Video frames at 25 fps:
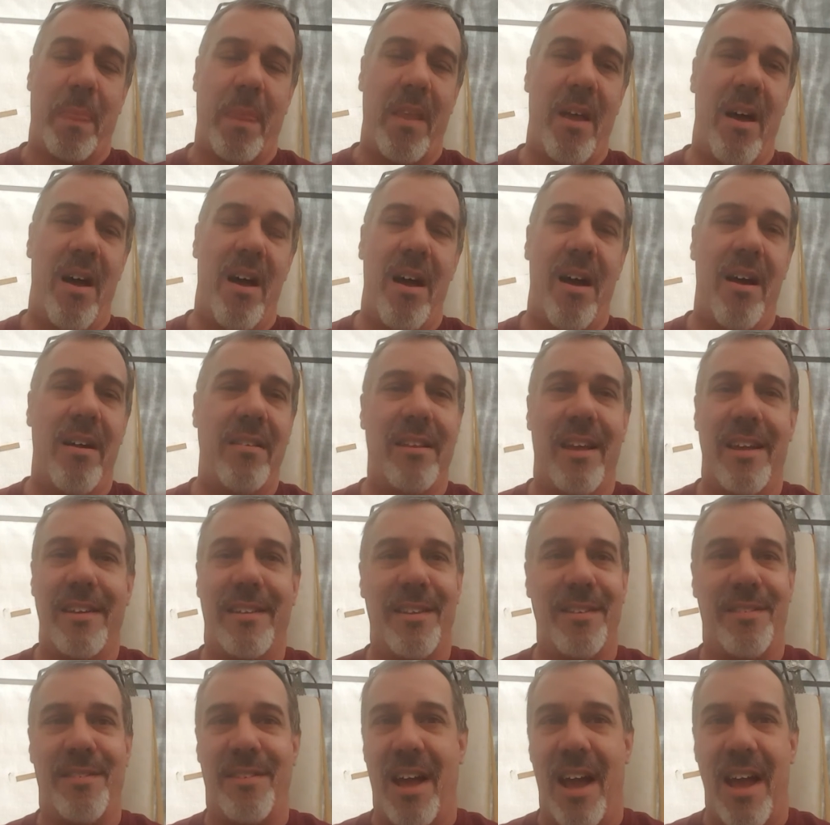Uh,
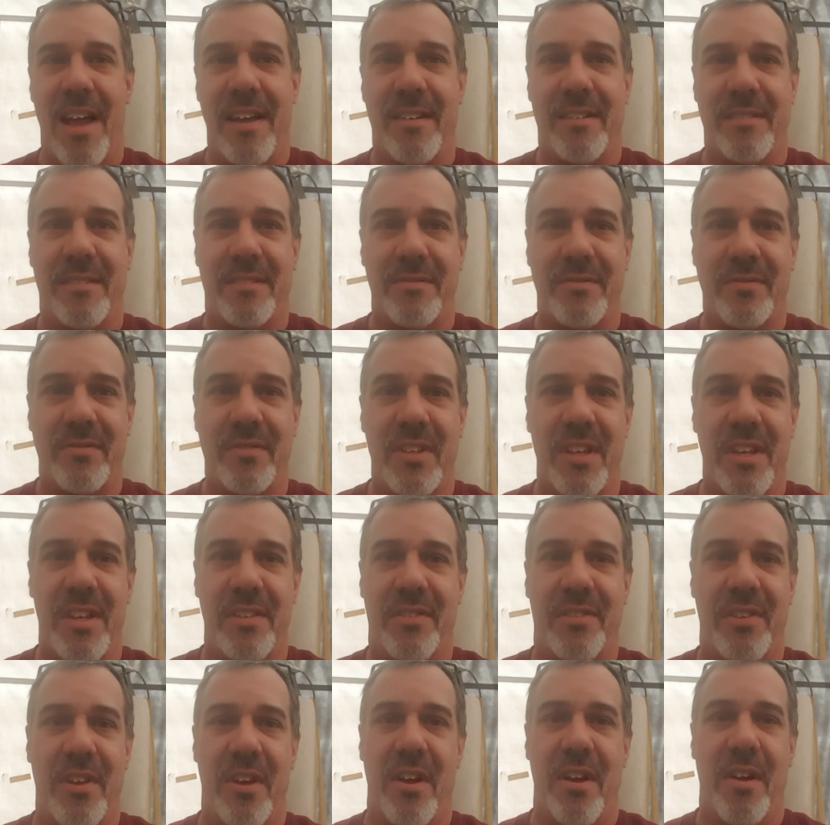like the title,
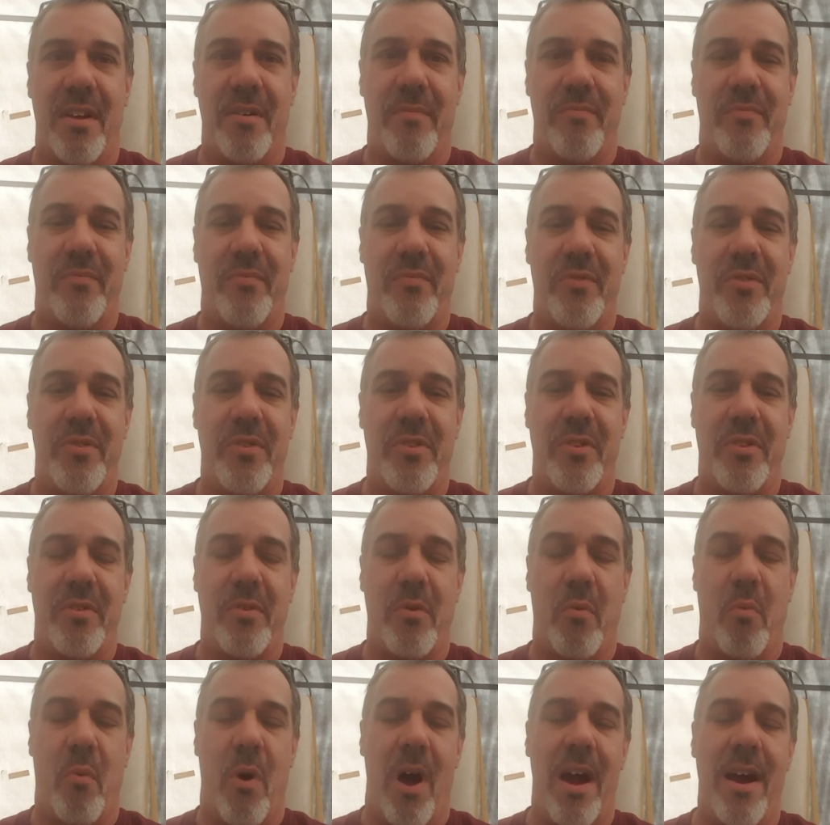it's a
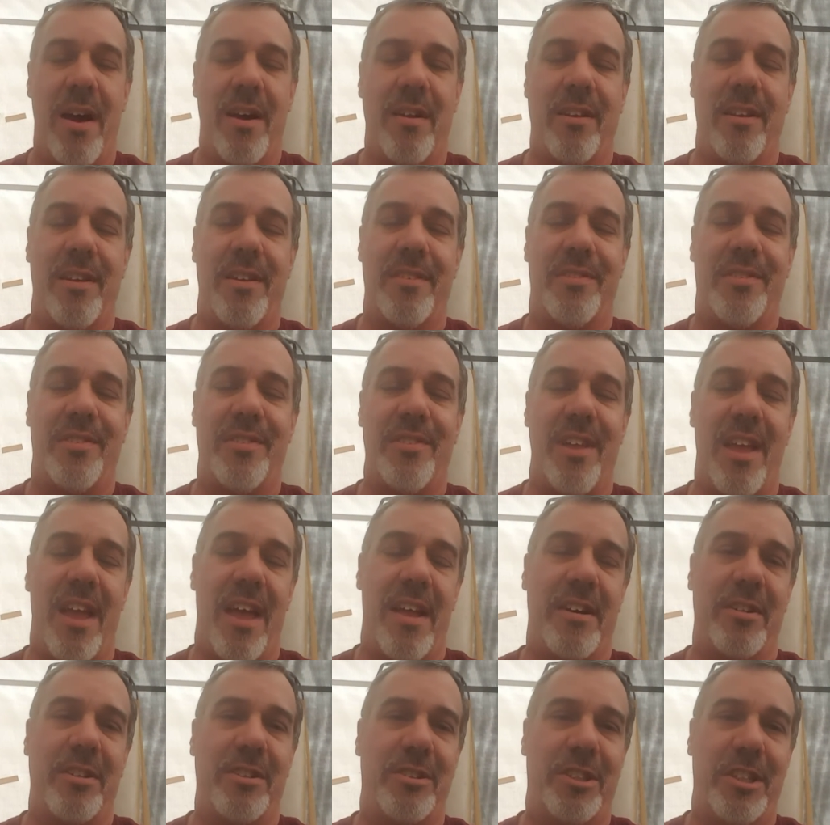wireless
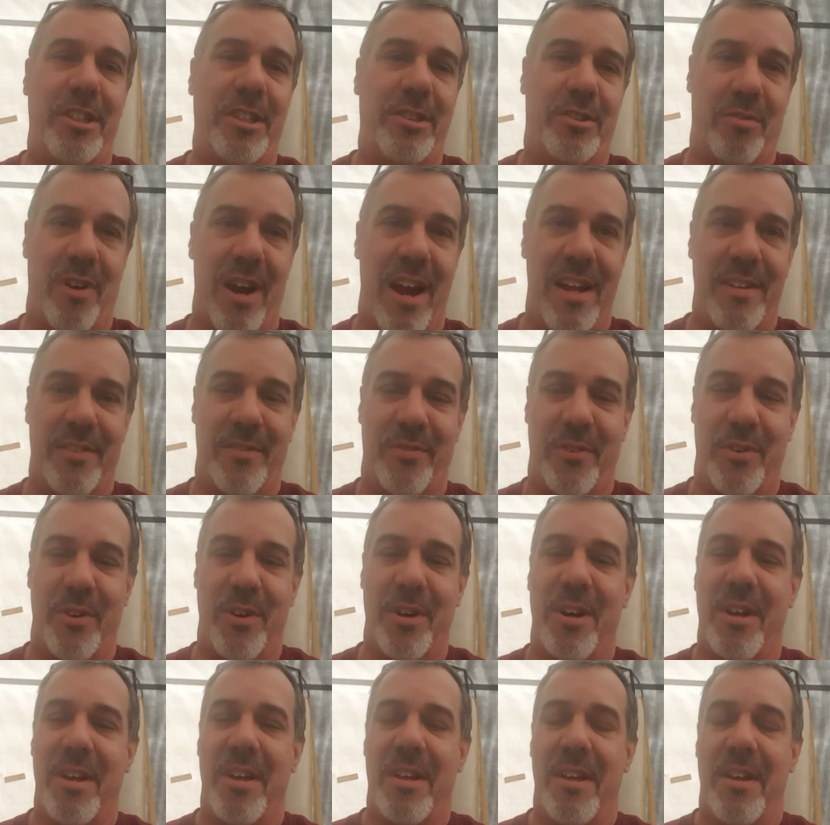energy
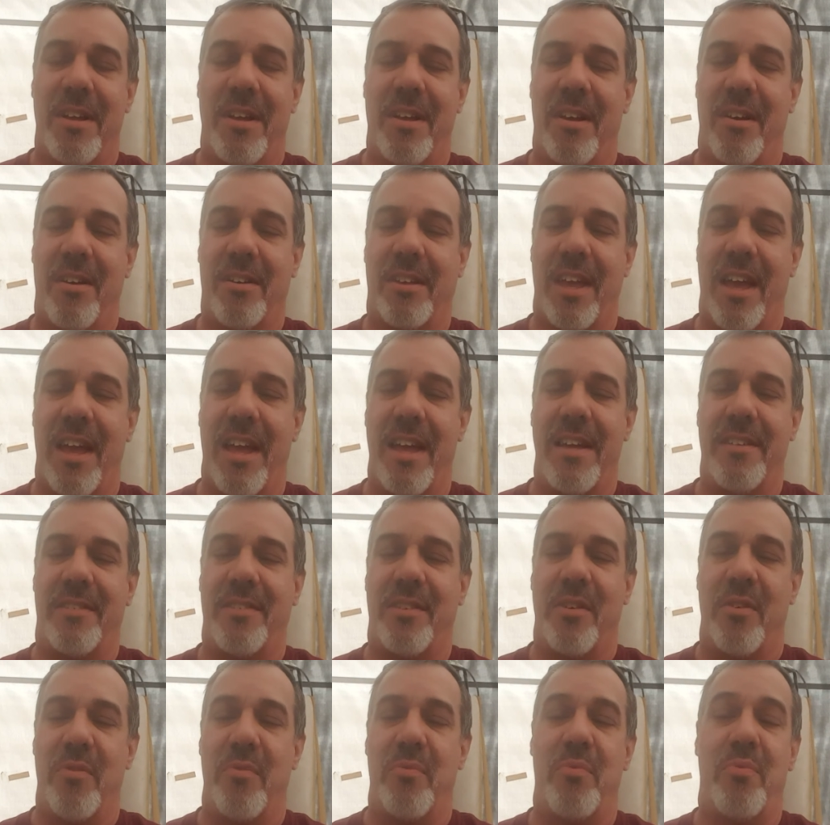transfer. Okay,
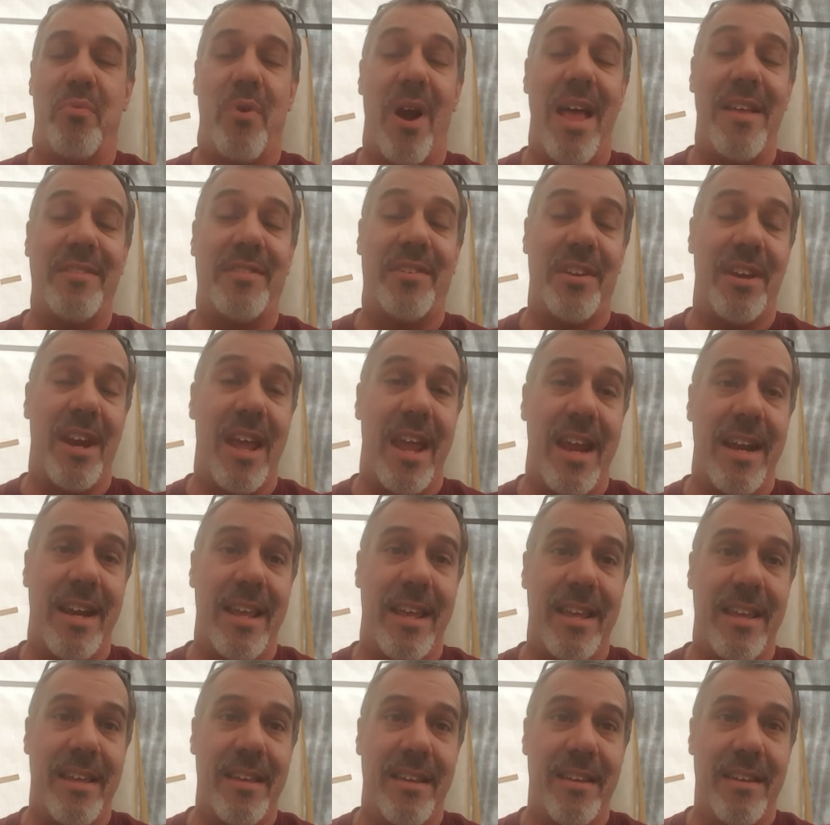it's a
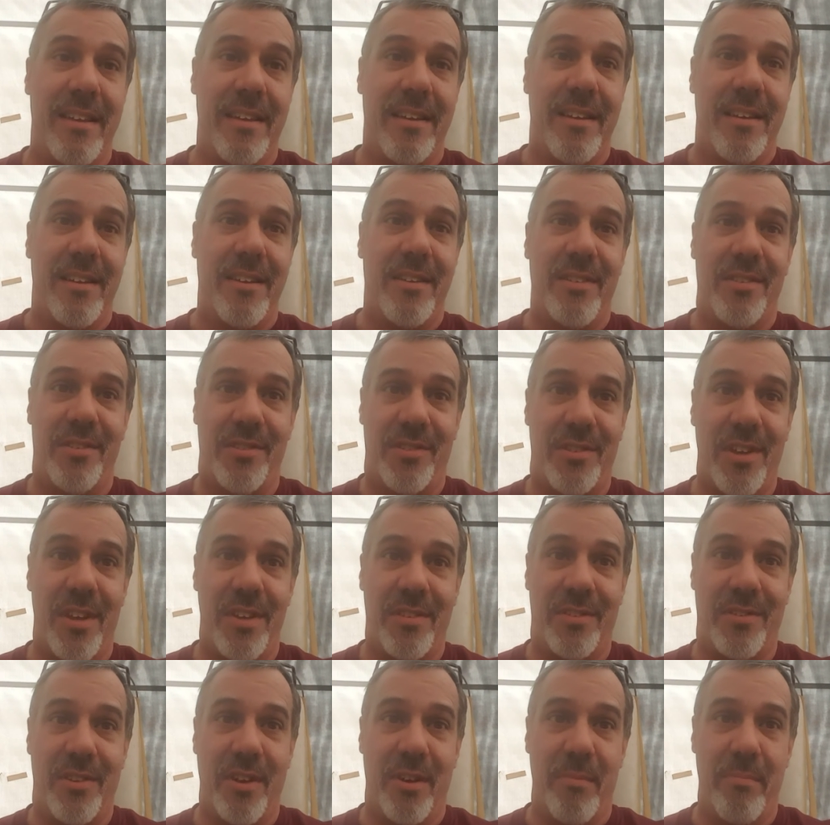resonating
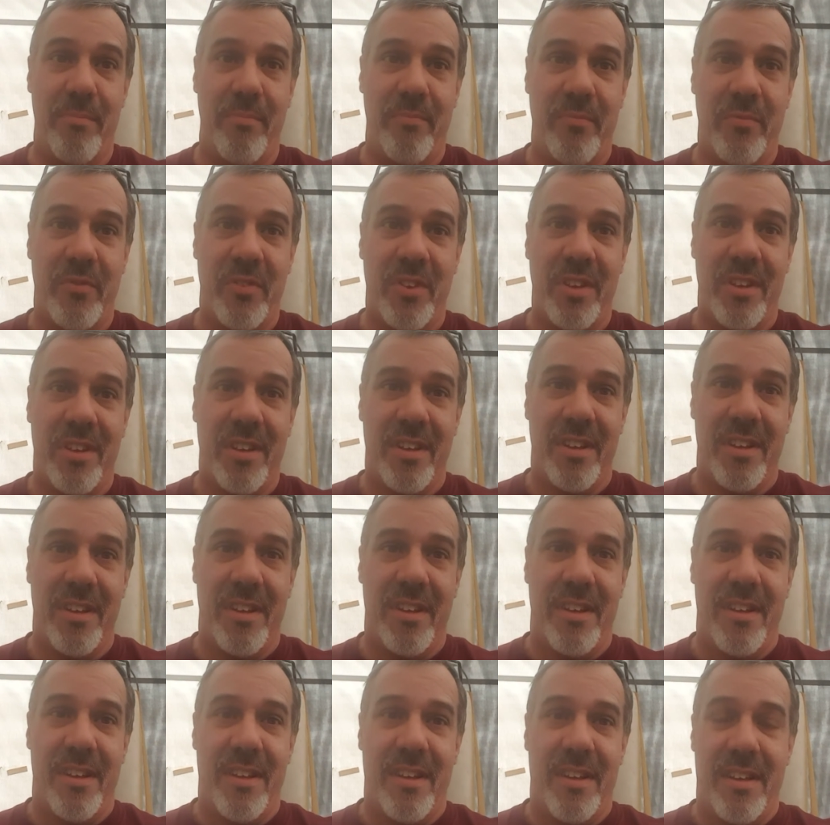system.
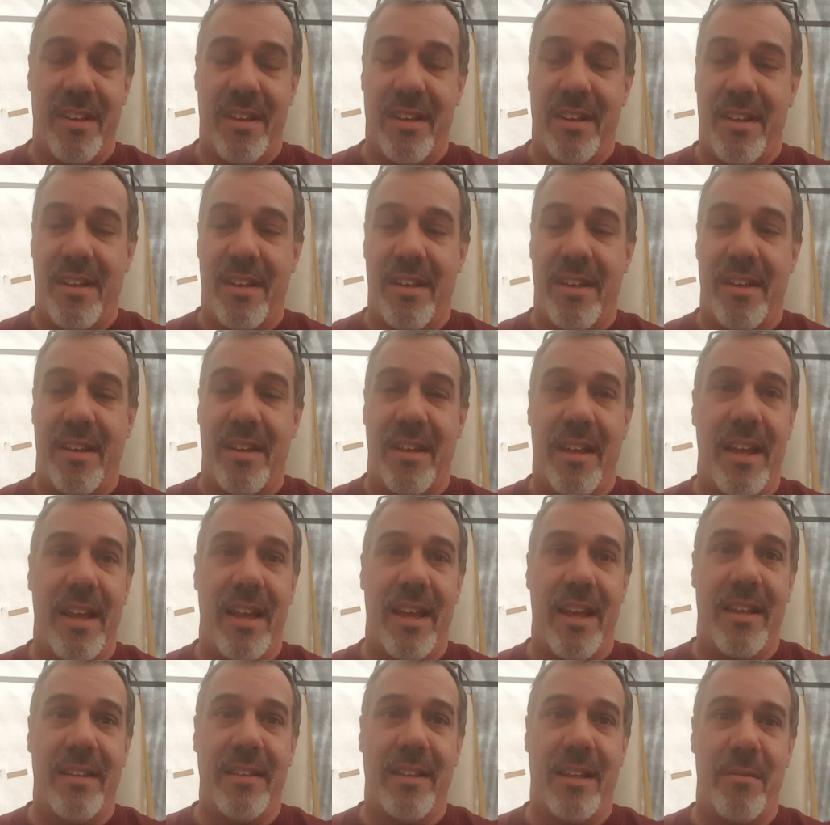
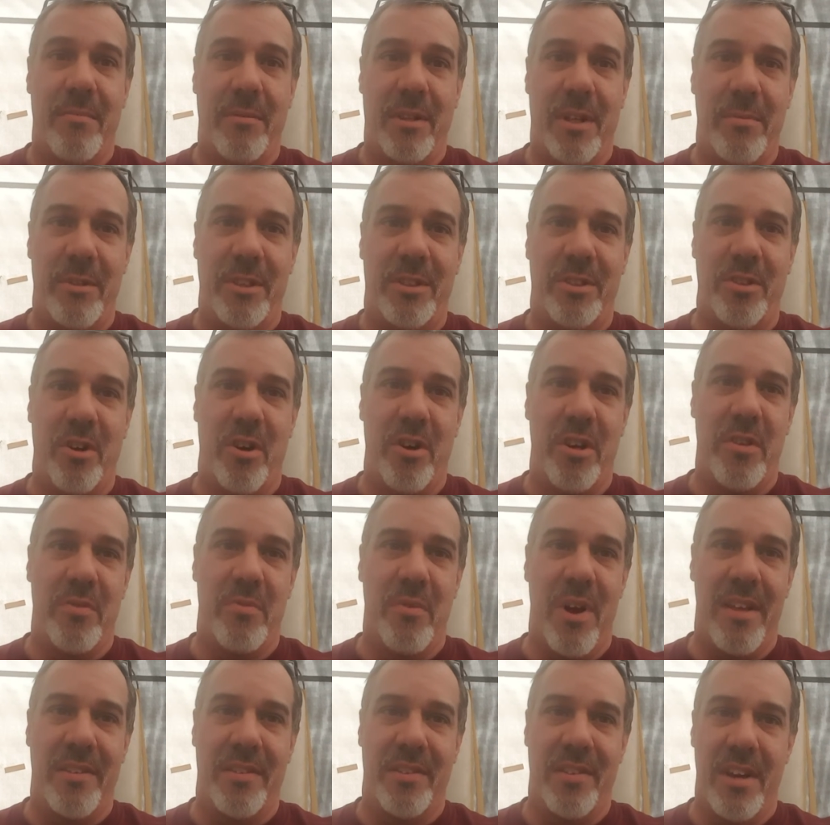And let, let me show
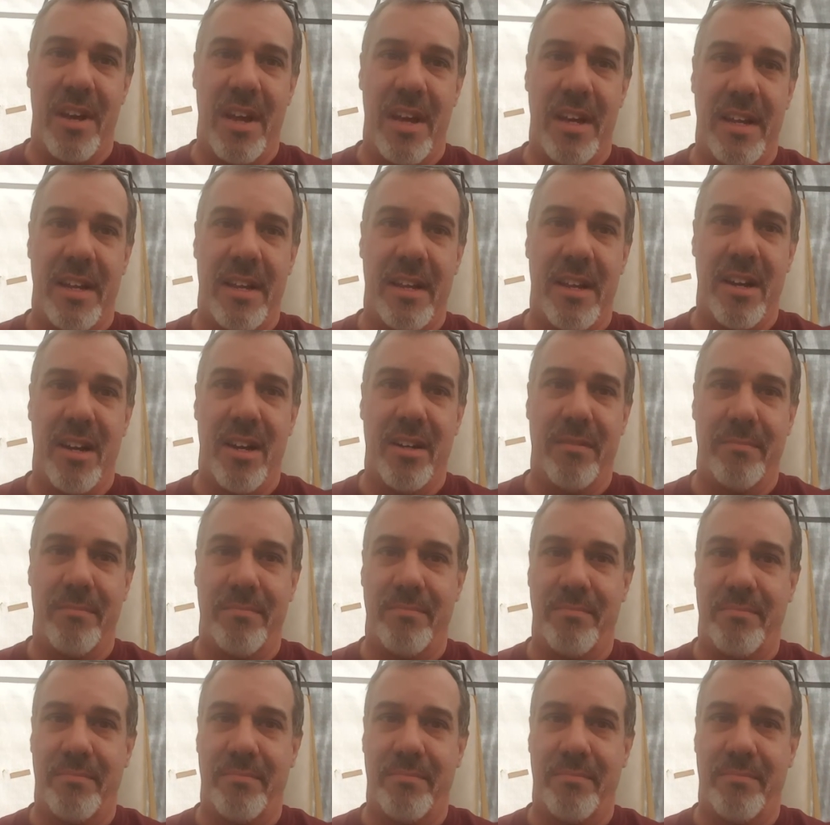you resonating here.